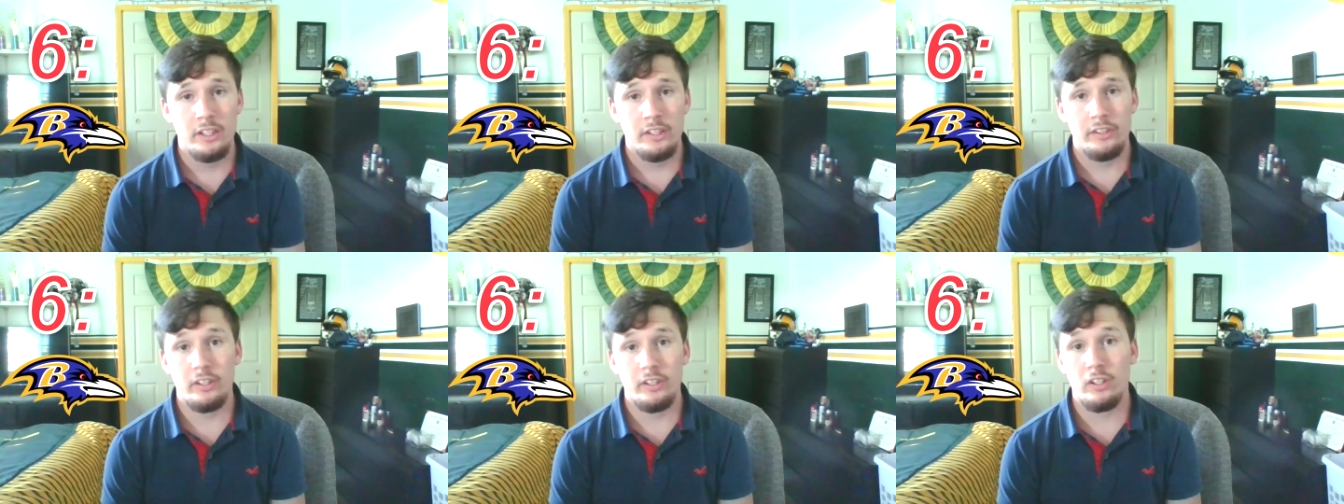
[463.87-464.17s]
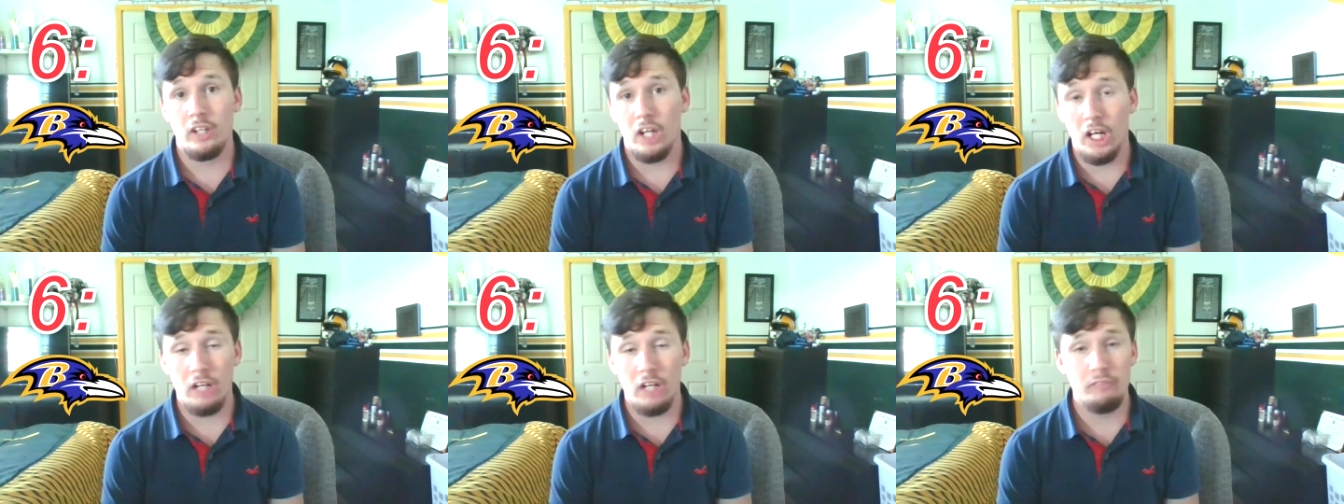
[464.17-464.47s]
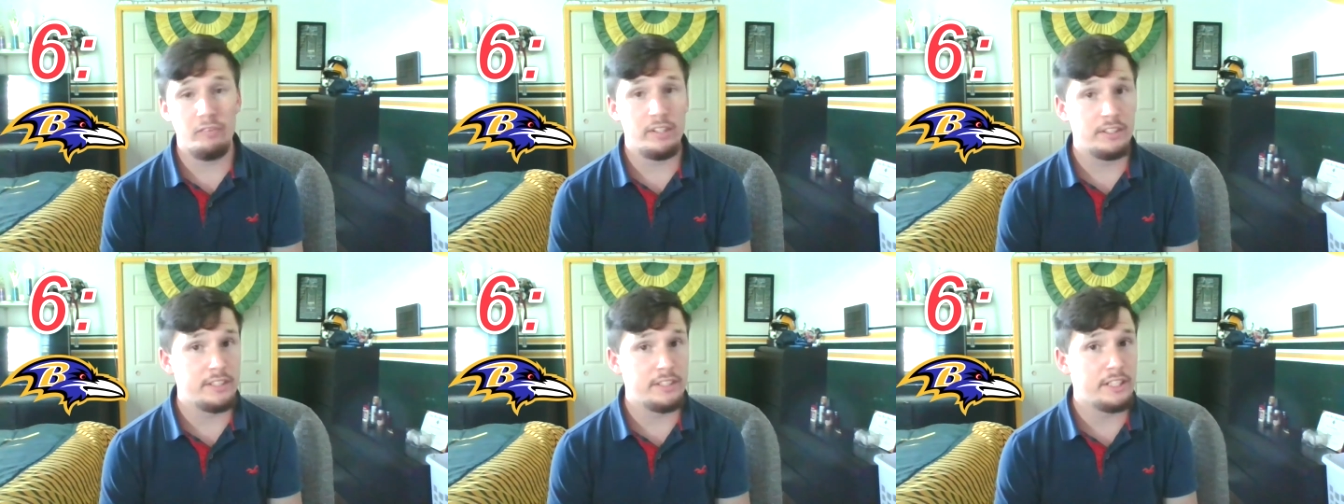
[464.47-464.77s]
Their
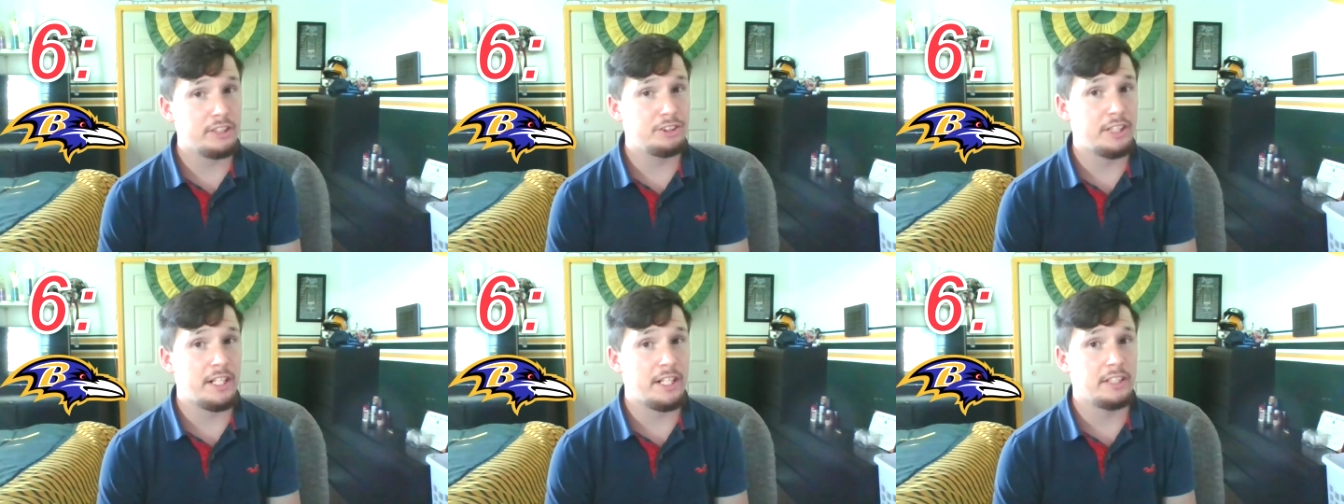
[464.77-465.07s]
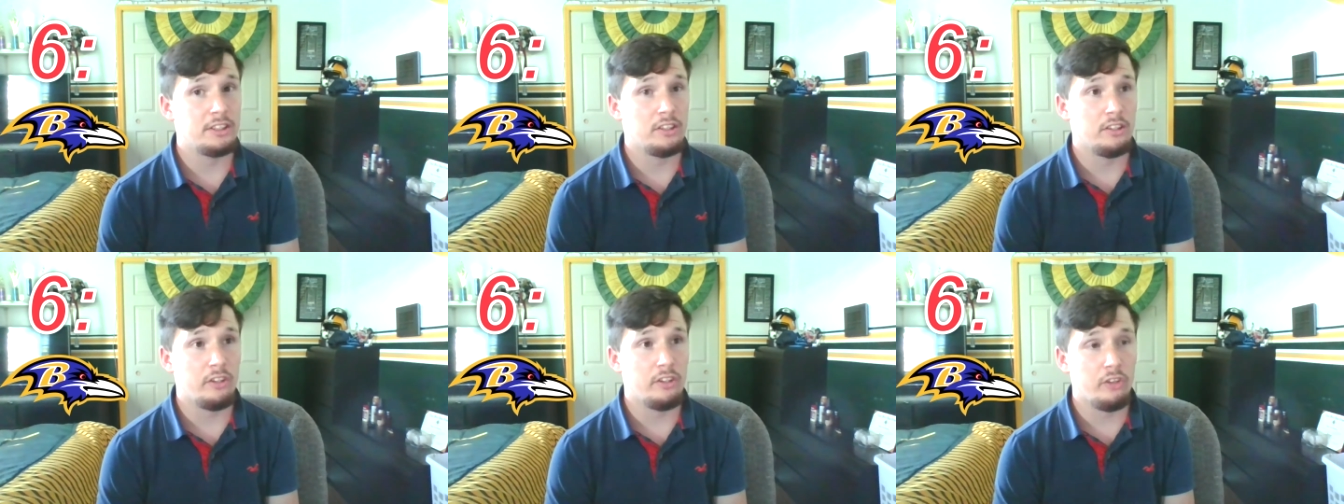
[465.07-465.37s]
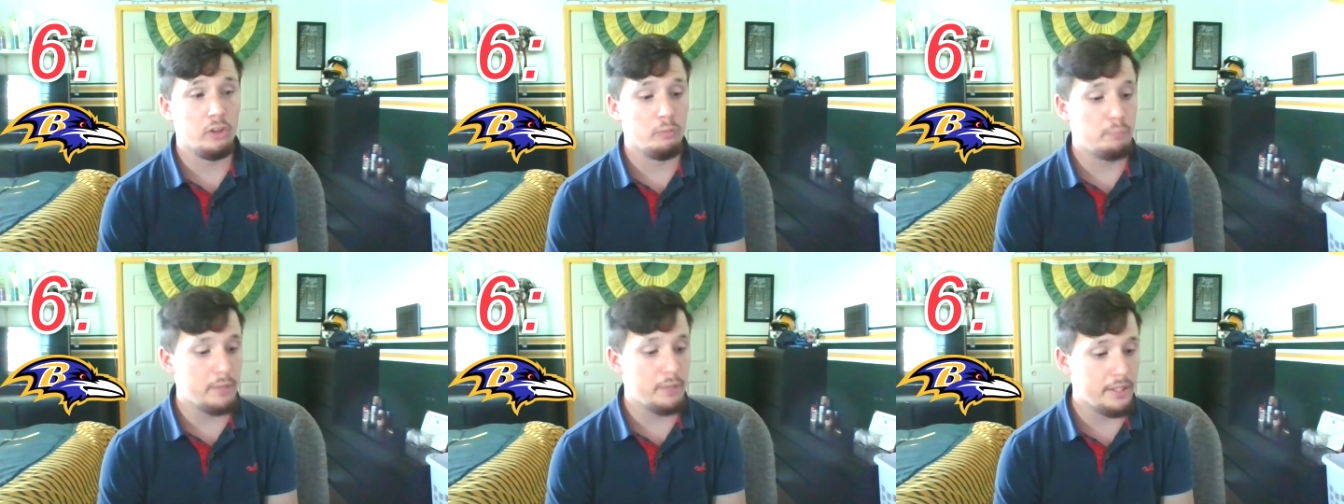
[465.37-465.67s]
offense did change a
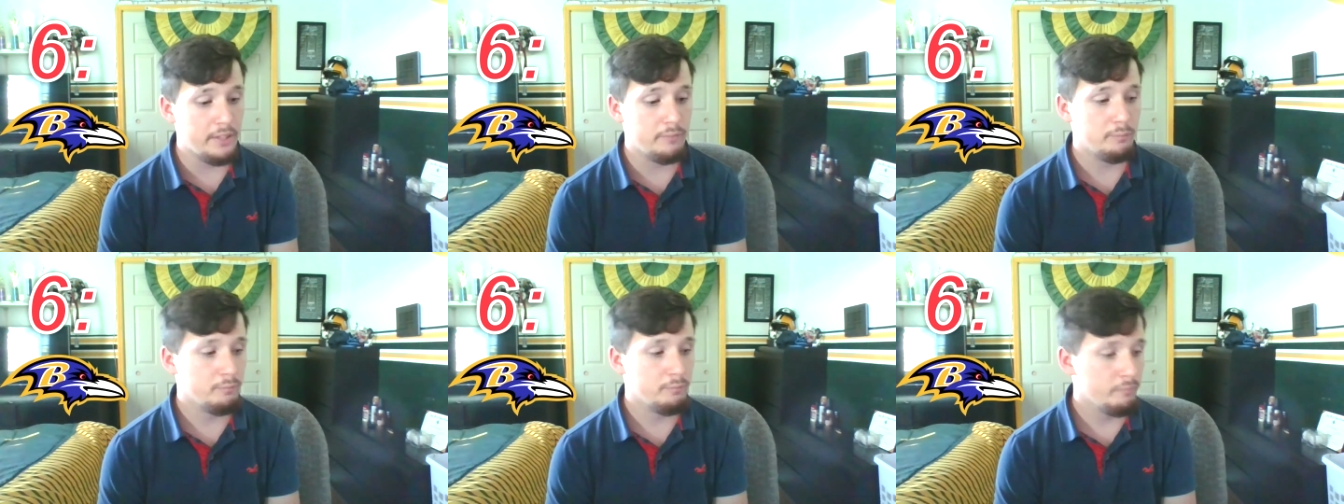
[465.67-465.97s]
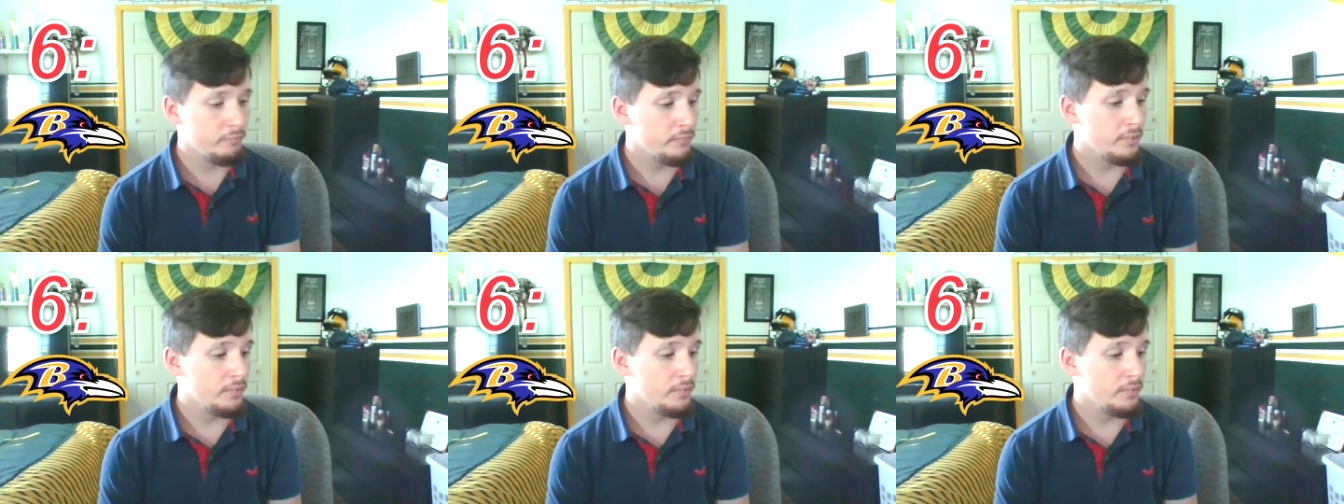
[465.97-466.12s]
little bit.